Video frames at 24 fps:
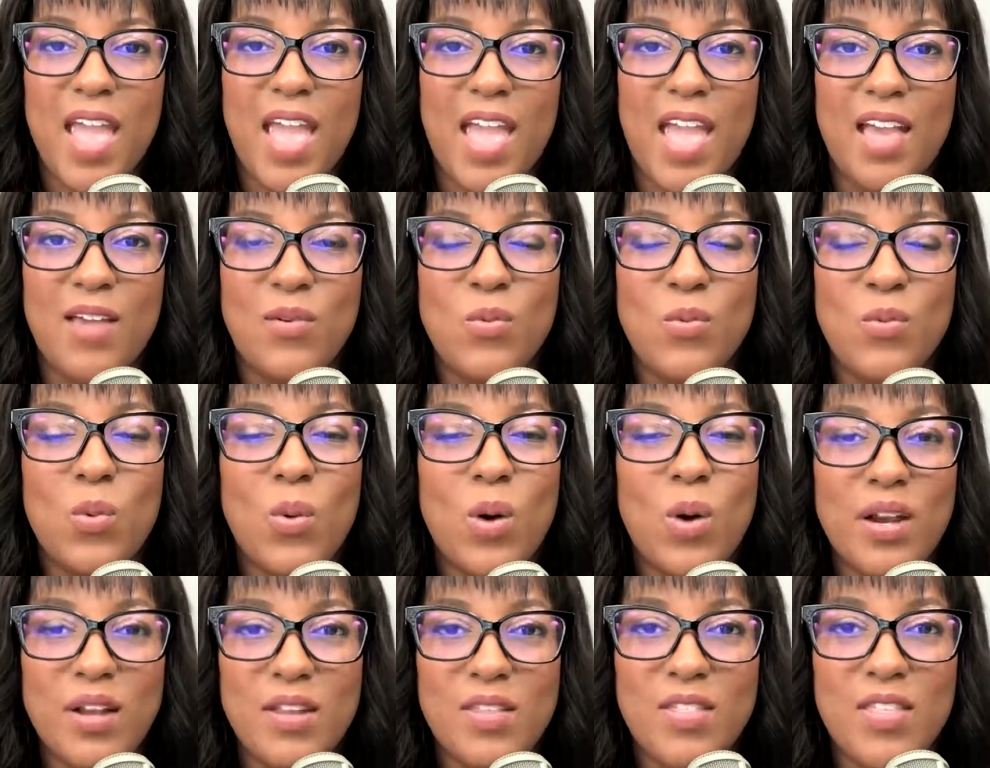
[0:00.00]
And
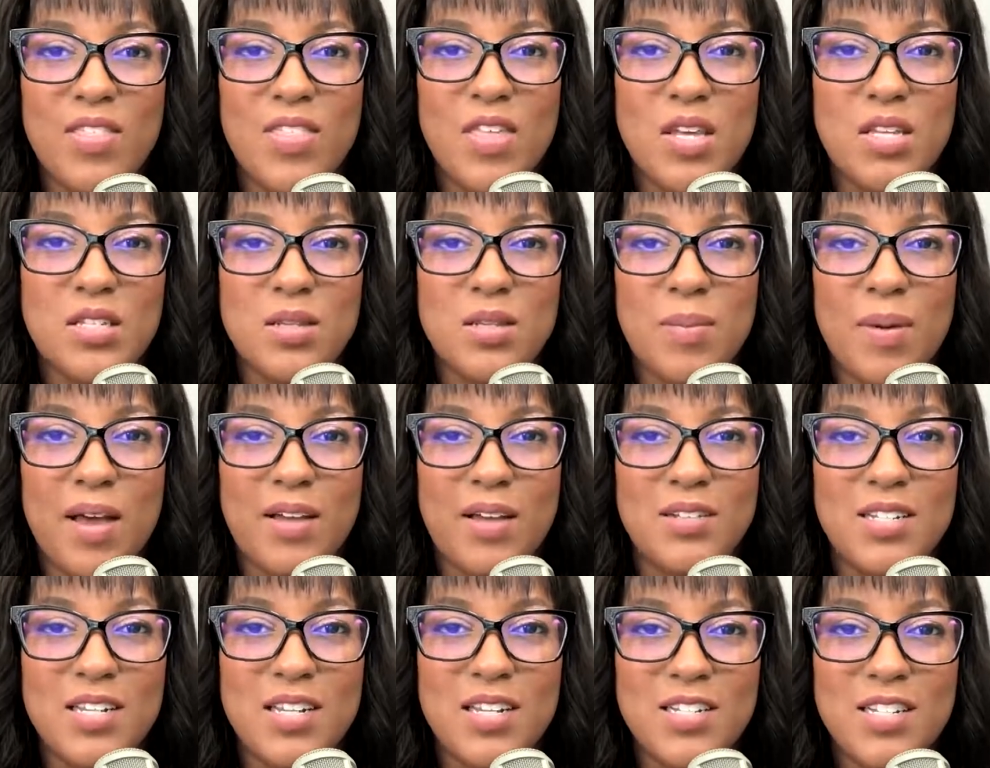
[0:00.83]
one of the things
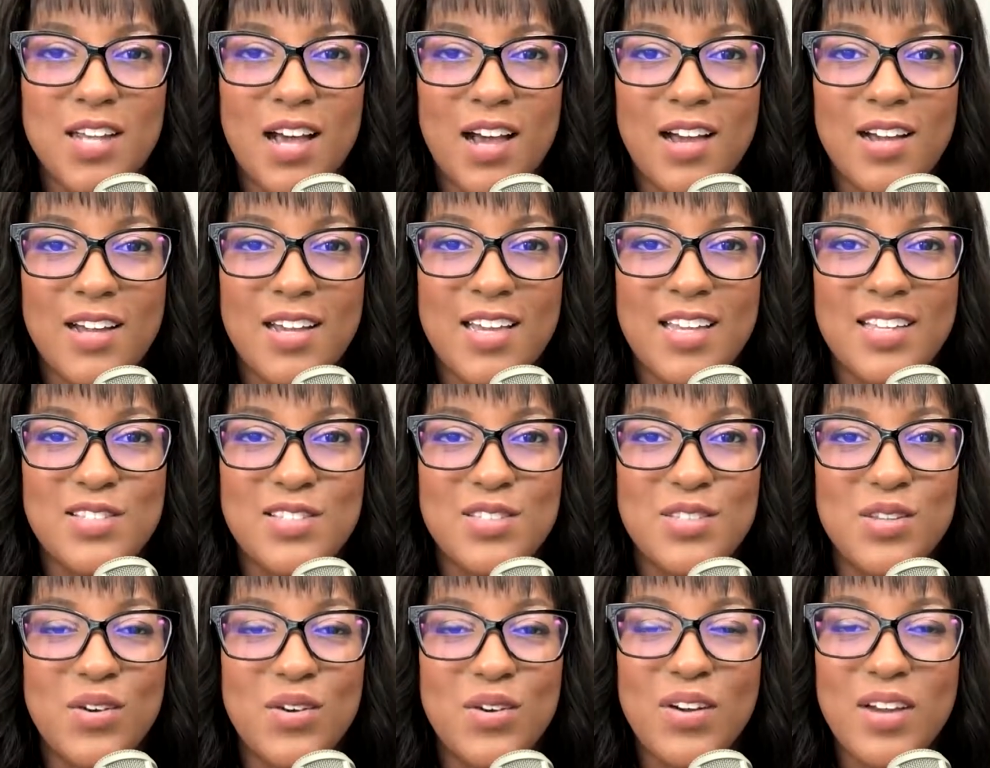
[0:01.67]
about TikTok
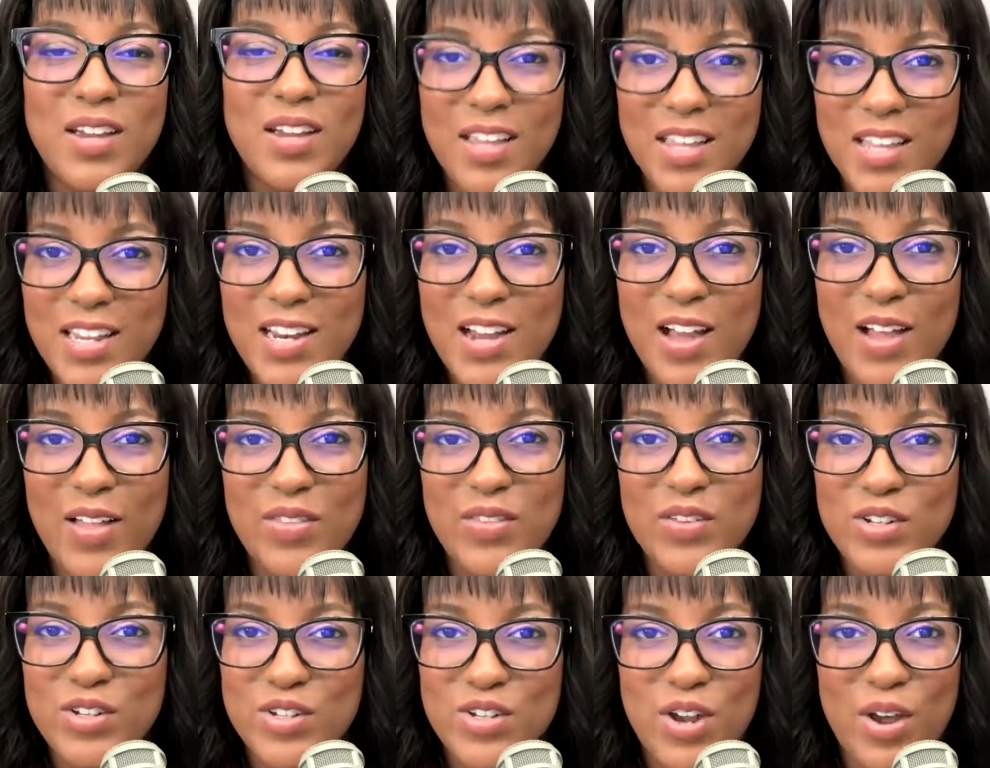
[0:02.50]
is you're in on
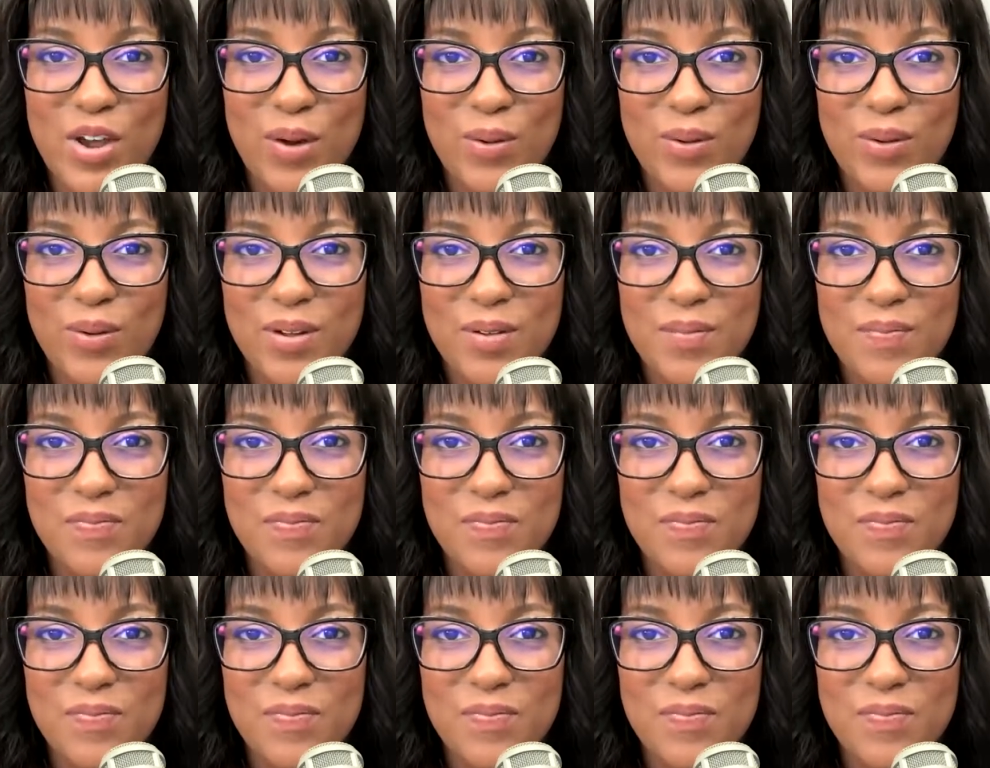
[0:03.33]
the joke.